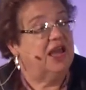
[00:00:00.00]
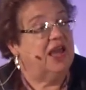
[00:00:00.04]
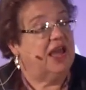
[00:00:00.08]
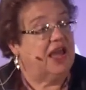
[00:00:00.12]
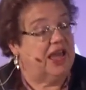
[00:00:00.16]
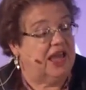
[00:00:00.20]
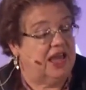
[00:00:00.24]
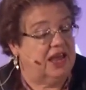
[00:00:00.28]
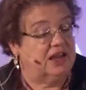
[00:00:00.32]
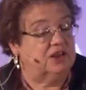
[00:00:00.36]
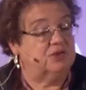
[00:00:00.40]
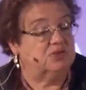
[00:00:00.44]

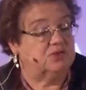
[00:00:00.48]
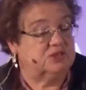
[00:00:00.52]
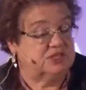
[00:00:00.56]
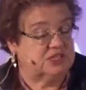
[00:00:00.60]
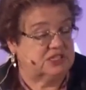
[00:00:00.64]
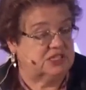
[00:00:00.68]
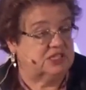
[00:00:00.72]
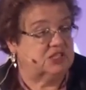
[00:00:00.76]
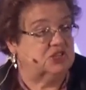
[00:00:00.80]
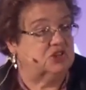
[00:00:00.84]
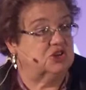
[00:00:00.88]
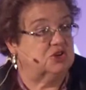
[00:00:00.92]
and it was
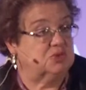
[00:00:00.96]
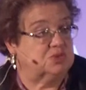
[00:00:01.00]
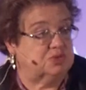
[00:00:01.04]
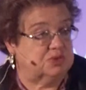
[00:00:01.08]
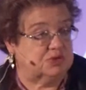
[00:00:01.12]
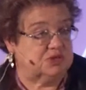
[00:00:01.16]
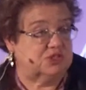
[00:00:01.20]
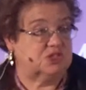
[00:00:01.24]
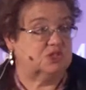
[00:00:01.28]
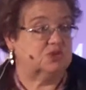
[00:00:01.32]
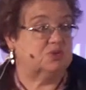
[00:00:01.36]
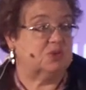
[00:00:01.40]
still
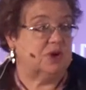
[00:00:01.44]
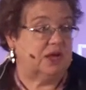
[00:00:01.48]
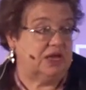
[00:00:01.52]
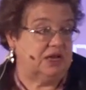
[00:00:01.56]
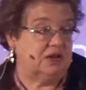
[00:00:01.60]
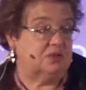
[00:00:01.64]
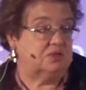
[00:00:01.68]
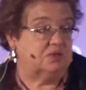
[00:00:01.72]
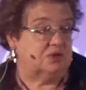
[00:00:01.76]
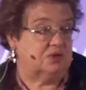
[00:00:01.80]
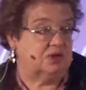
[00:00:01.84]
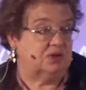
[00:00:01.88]

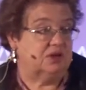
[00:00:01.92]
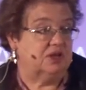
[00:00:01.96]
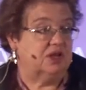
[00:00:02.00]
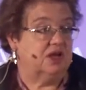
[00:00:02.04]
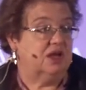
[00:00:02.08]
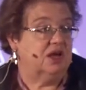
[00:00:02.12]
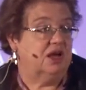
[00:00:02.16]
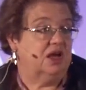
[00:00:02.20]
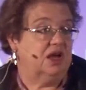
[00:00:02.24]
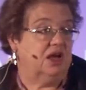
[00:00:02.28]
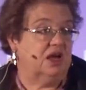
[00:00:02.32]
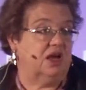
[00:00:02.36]
persuadable
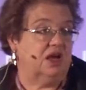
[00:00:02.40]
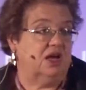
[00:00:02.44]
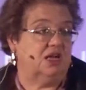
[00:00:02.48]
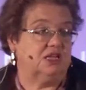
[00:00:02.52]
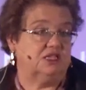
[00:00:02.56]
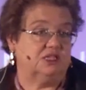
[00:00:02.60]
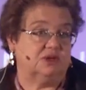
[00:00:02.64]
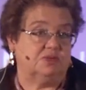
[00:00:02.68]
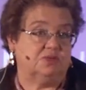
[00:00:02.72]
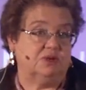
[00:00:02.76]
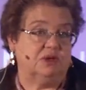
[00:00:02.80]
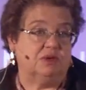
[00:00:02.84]
uh,
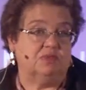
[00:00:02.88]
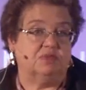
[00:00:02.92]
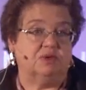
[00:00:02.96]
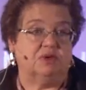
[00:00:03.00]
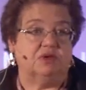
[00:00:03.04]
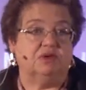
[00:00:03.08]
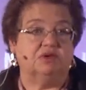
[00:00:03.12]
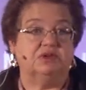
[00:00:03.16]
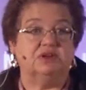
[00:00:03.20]
to people.